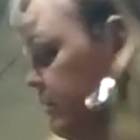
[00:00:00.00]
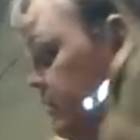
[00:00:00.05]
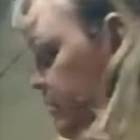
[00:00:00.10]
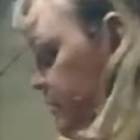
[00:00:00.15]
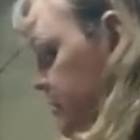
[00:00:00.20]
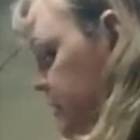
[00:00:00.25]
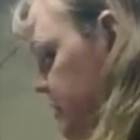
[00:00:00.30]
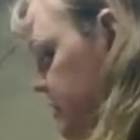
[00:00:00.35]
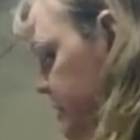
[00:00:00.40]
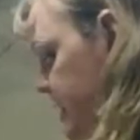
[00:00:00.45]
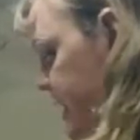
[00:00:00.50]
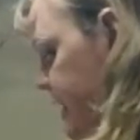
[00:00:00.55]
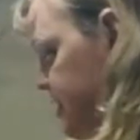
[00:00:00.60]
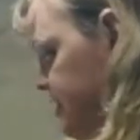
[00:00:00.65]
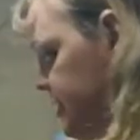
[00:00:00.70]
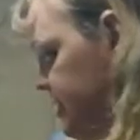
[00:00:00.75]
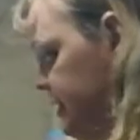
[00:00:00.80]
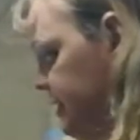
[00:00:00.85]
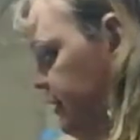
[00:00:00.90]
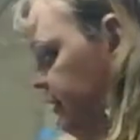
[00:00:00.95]
This
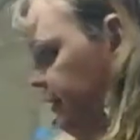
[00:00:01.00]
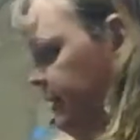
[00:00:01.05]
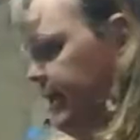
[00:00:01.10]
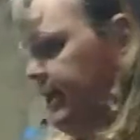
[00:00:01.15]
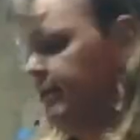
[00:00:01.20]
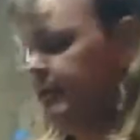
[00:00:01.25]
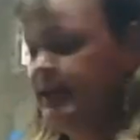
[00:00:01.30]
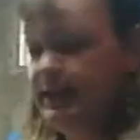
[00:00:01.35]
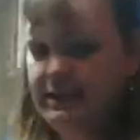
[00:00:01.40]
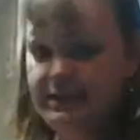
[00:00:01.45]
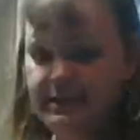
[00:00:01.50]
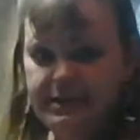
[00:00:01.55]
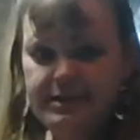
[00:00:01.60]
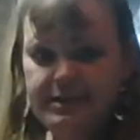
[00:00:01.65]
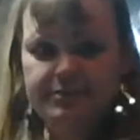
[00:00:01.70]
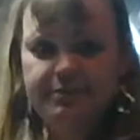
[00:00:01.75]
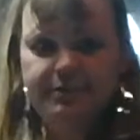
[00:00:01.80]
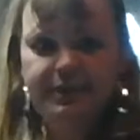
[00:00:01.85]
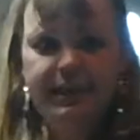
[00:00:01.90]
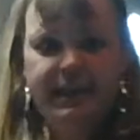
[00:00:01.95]
actually, when I did this
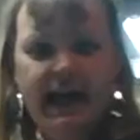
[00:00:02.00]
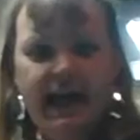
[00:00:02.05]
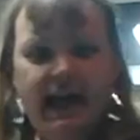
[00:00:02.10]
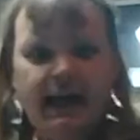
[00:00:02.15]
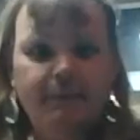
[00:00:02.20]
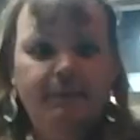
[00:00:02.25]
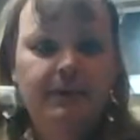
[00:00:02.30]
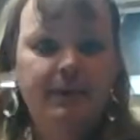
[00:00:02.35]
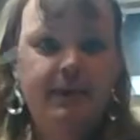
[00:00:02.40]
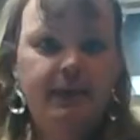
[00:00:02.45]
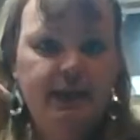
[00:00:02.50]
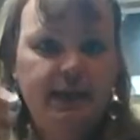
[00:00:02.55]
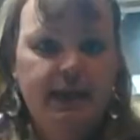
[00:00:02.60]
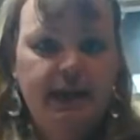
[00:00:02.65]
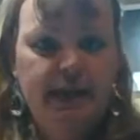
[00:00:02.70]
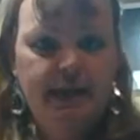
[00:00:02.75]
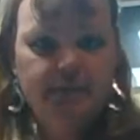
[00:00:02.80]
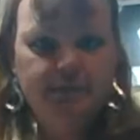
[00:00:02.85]
for the cab, it